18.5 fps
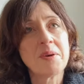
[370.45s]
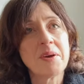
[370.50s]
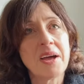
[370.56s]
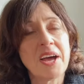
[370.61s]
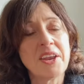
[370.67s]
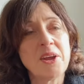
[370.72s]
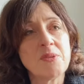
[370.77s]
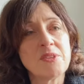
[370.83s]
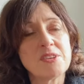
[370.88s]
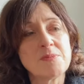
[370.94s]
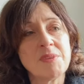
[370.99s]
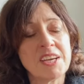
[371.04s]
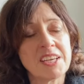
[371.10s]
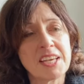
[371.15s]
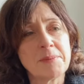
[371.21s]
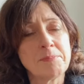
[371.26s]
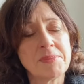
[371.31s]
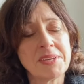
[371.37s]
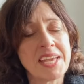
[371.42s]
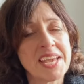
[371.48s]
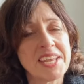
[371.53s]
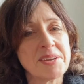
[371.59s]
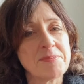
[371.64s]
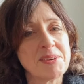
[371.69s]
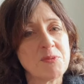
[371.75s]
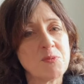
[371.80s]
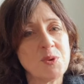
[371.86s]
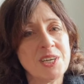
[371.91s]
I know this might be getting a
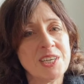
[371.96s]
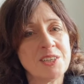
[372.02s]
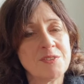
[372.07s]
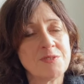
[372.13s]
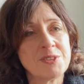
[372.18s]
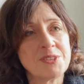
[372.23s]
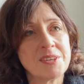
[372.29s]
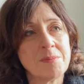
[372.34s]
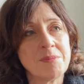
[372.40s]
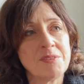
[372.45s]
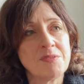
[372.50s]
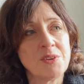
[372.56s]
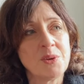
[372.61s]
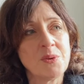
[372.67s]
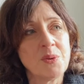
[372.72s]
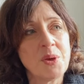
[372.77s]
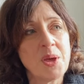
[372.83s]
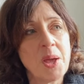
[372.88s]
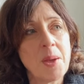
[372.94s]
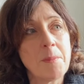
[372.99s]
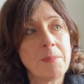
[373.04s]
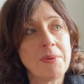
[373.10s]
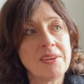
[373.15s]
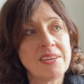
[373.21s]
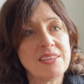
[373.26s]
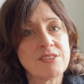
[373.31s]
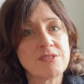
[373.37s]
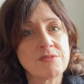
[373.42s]
bit weird for some of you, but
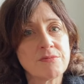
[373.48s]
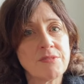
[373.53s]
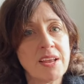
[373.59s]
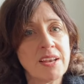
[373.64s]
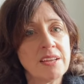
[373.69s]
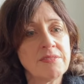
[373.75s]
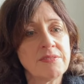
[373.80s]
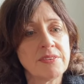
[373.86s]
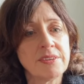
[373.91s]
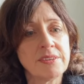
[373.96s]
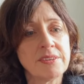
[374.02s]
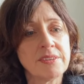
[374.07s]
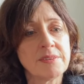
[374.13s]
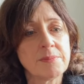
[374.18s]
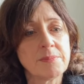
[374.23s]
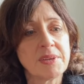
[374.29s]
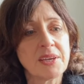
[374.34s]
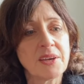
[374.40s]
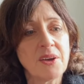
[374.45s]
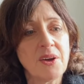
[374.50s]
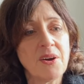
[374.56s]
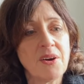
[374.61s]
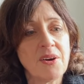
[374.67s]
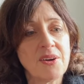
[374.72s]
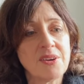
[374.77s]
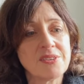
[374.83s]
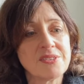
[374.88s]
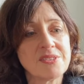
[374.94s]
it's relevant
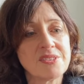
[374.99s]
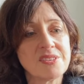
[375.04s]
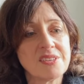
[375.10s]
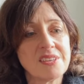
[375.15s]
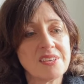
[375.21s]
because